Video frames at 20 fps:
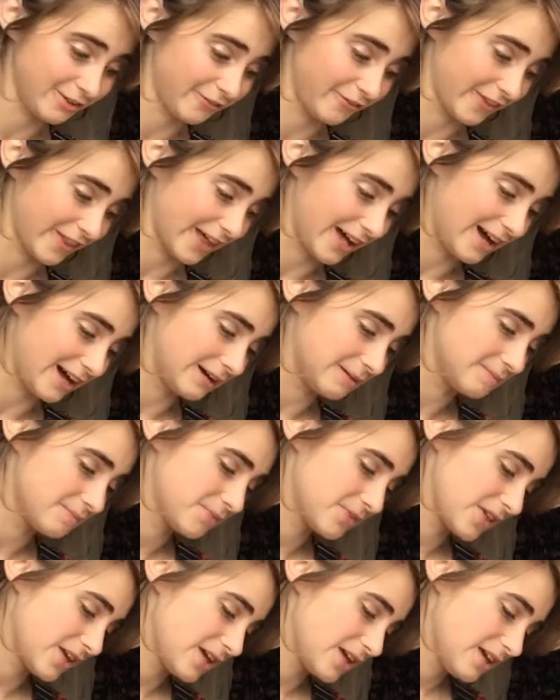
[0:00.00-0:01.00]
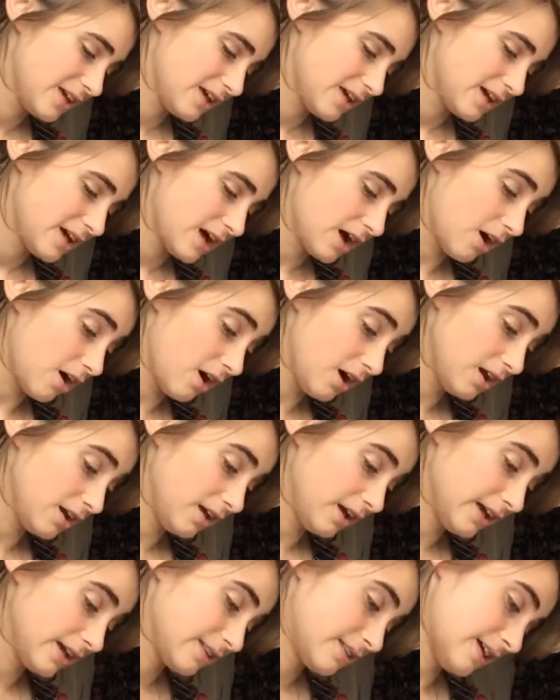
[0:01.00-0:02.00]
you for that. I
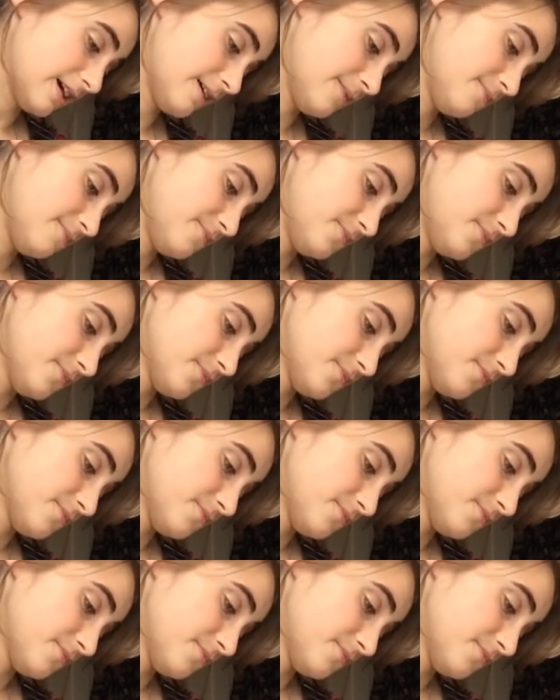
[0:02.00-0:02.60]
like that.